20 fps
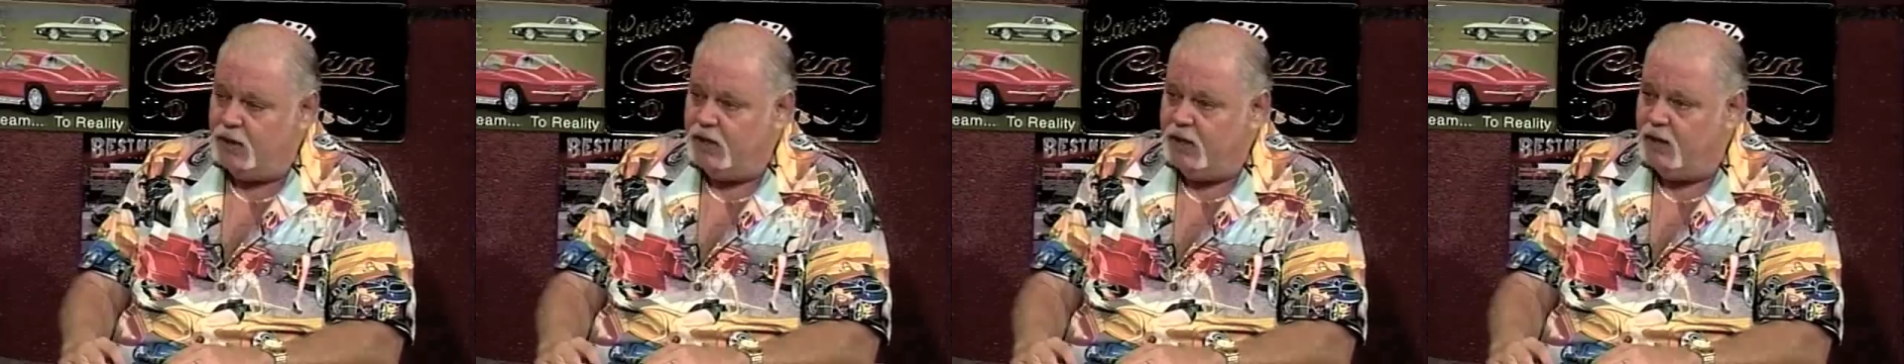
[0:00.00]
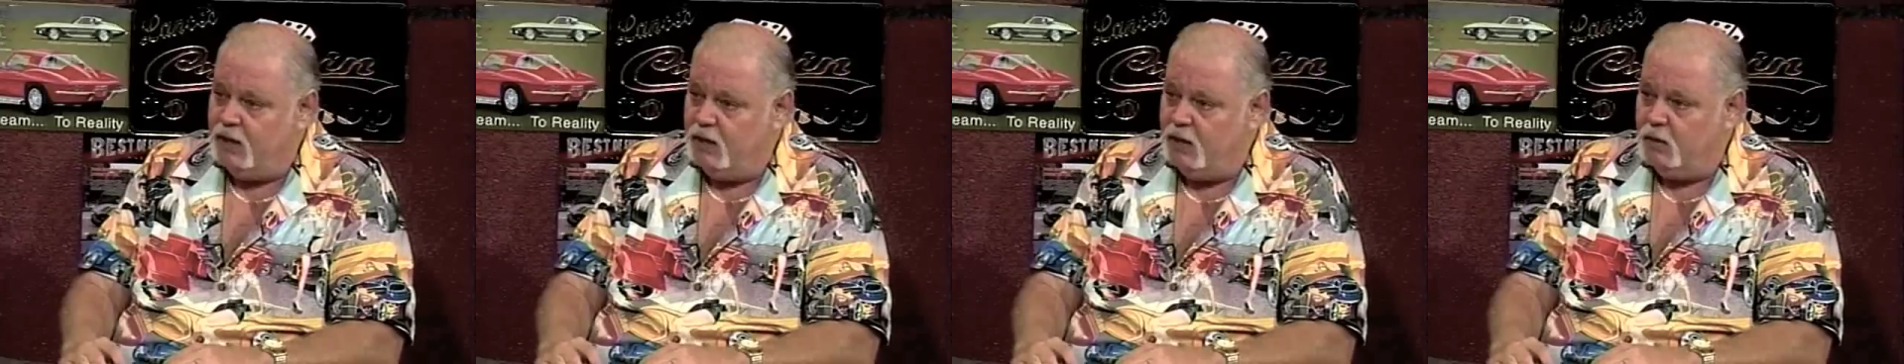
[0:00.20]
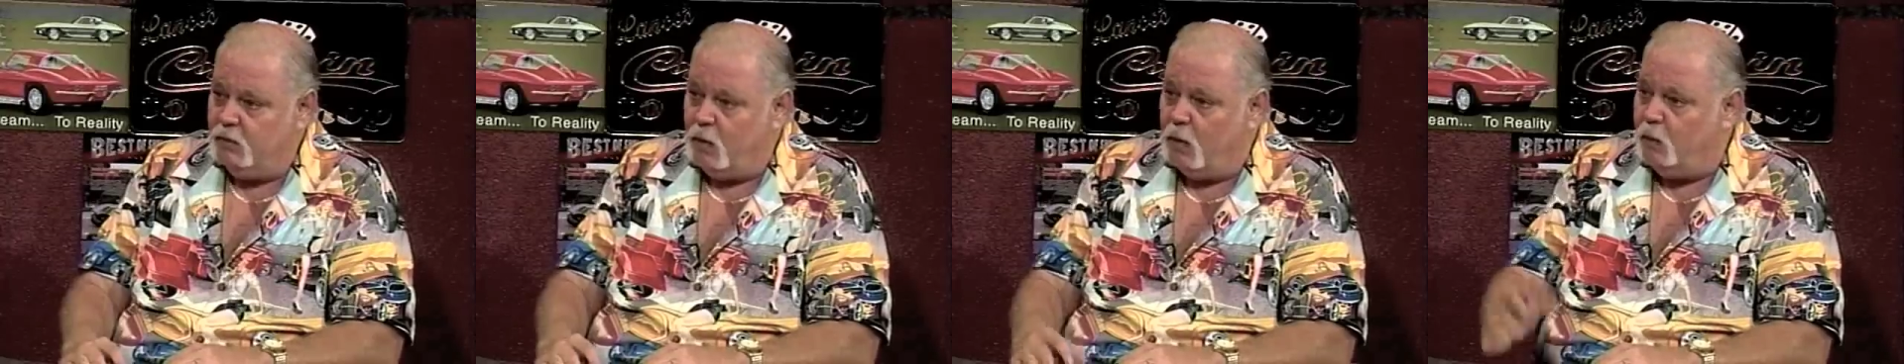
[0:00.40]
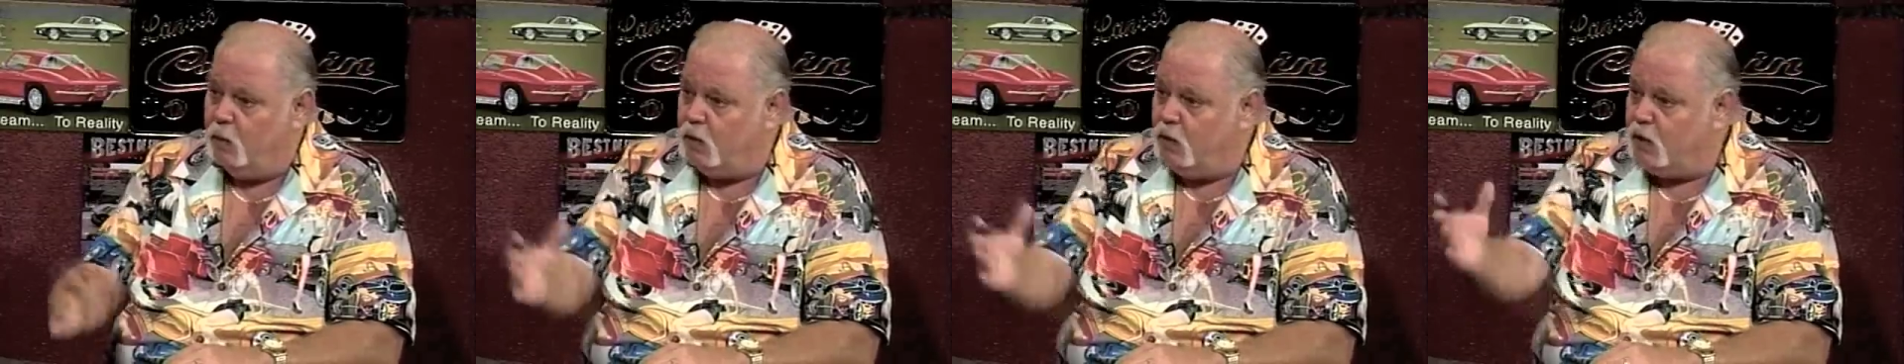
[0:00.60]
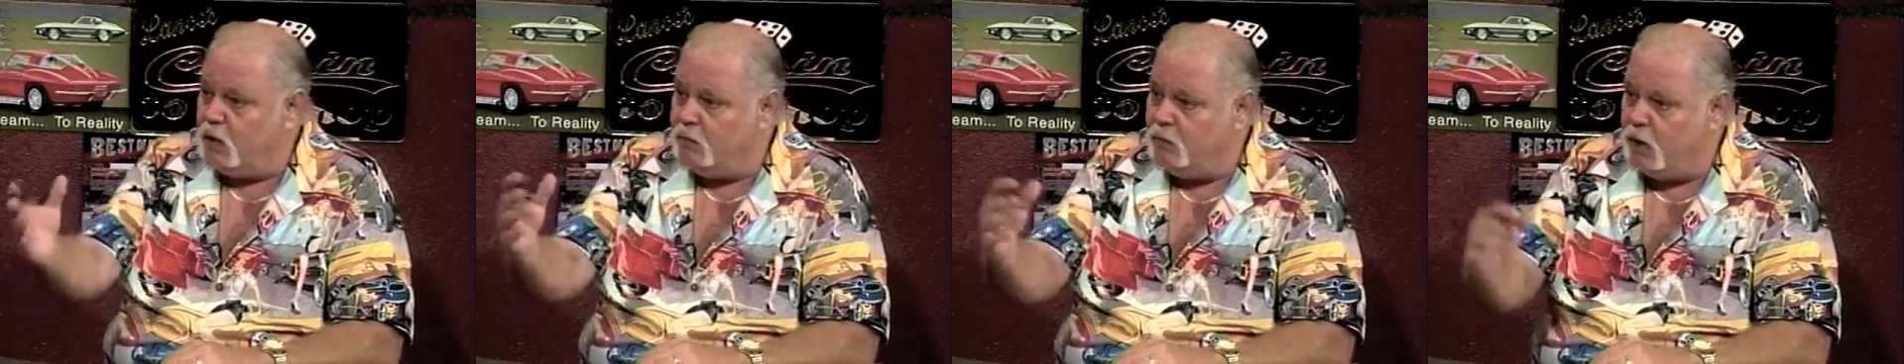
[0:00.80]
getting into it. Well,
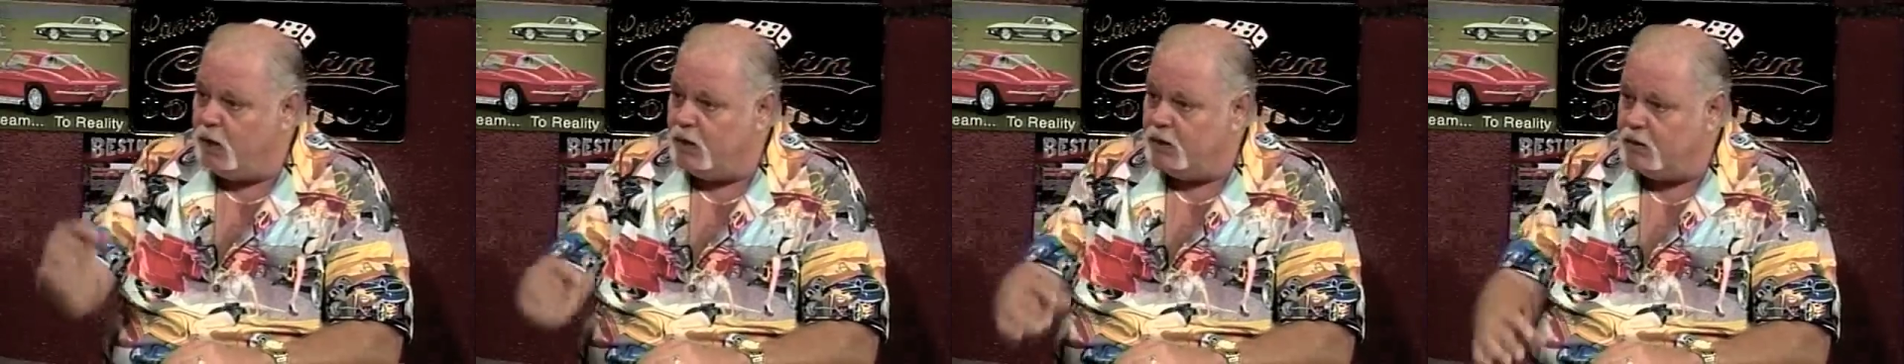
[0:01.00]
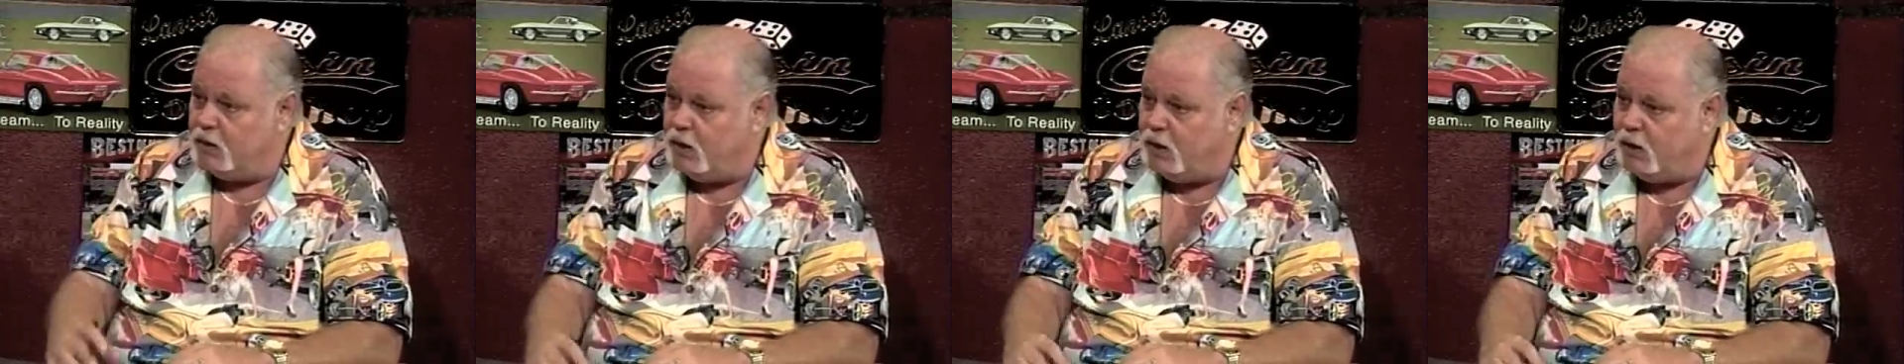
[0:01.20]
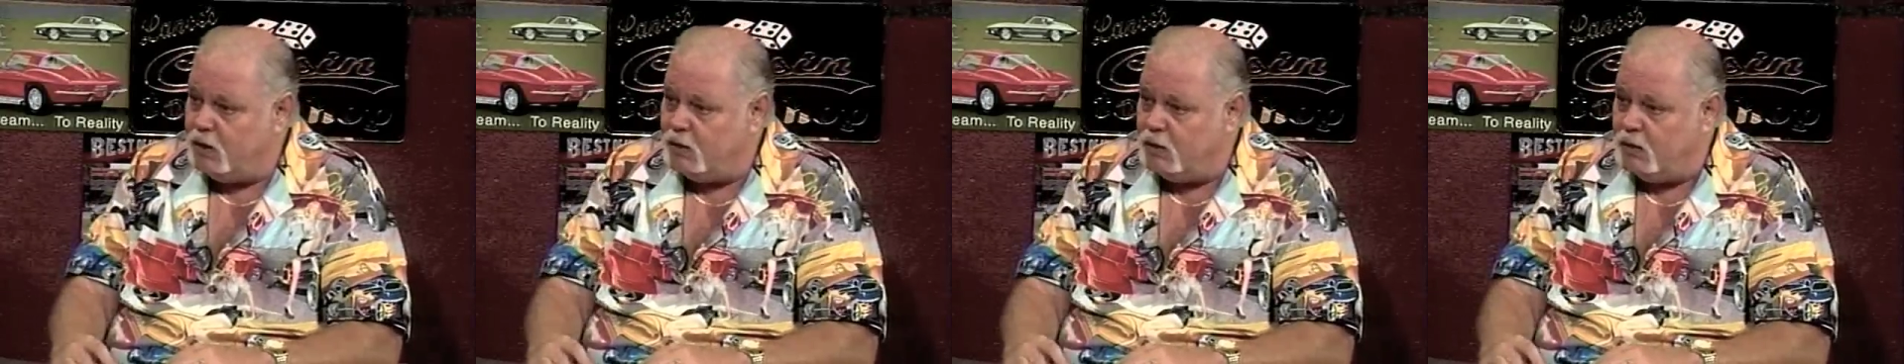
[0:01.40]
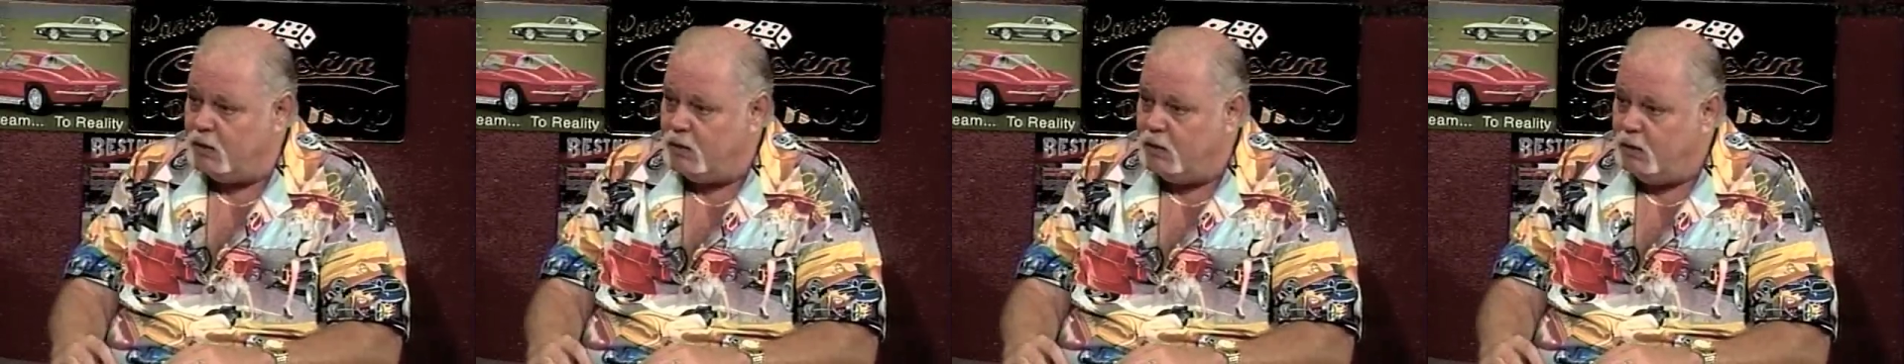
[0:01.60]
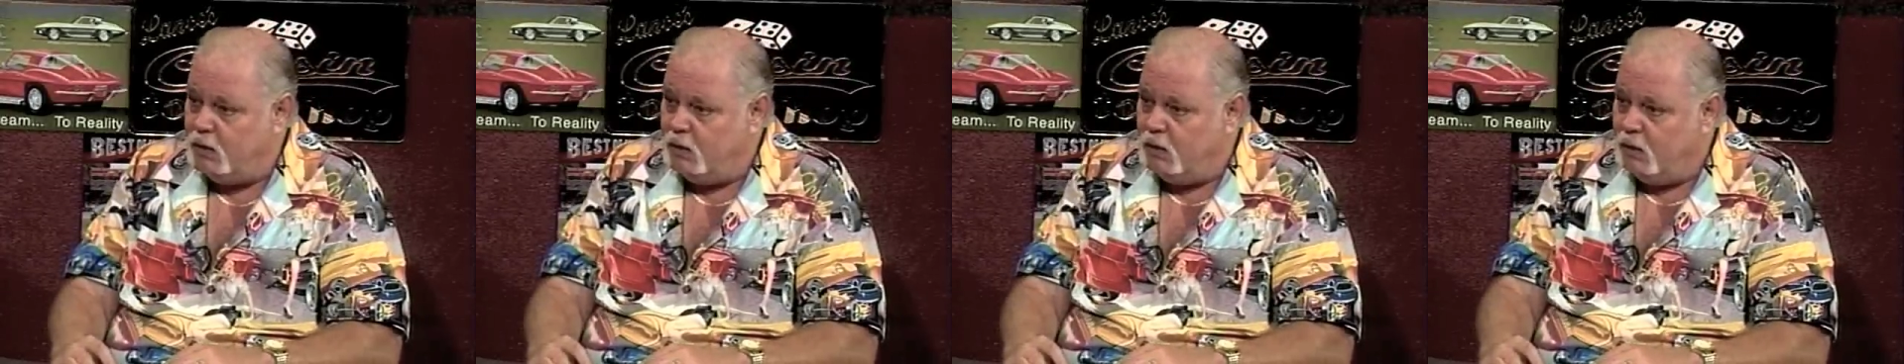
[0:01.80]
look at Martin Garten.
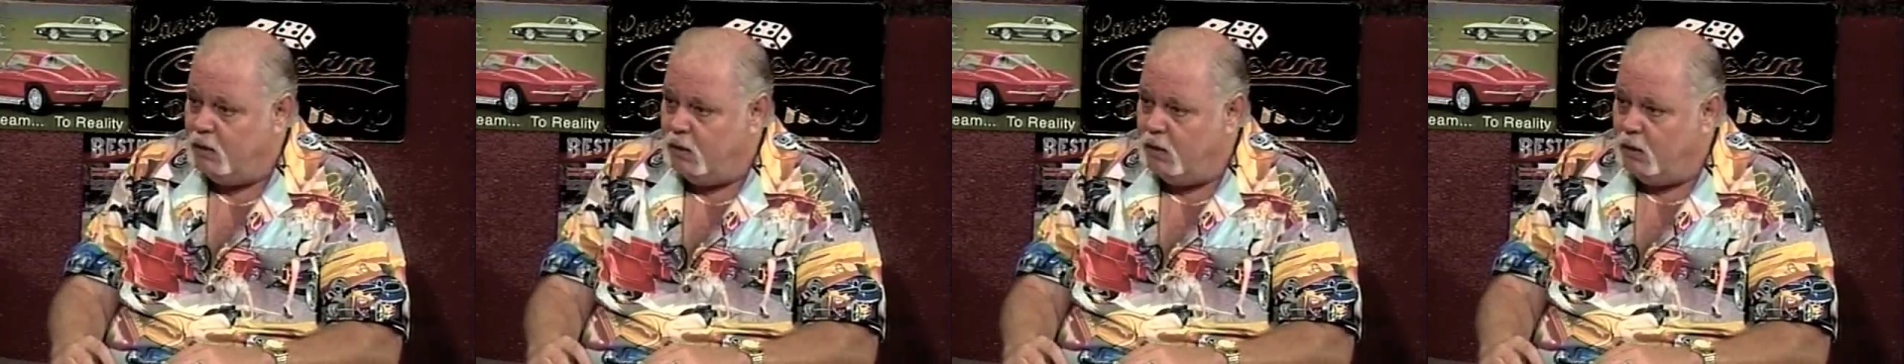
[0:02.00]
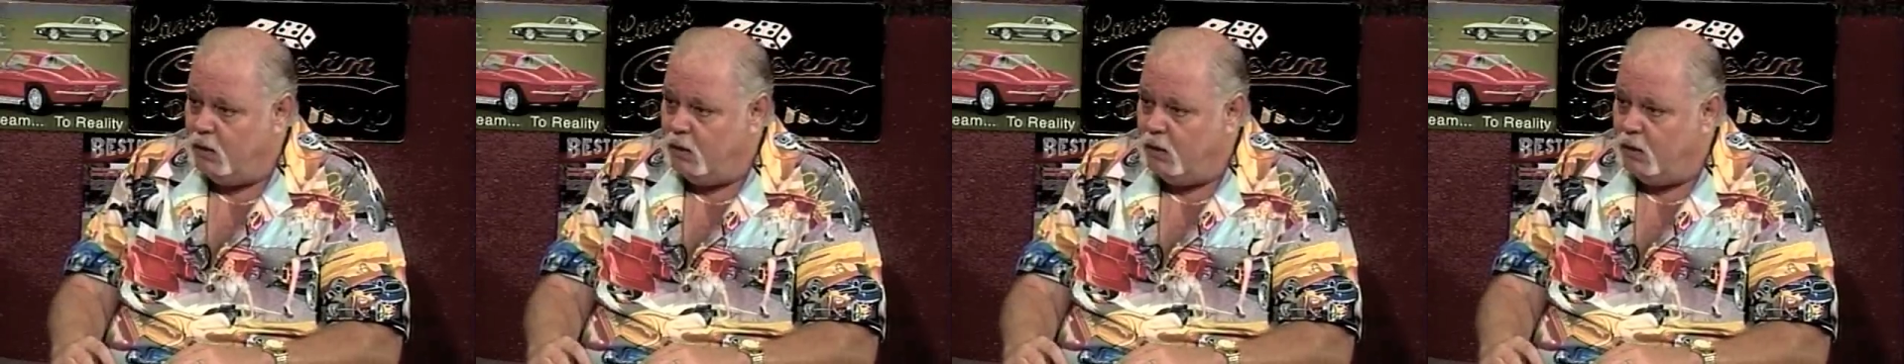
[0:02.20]
Yeah.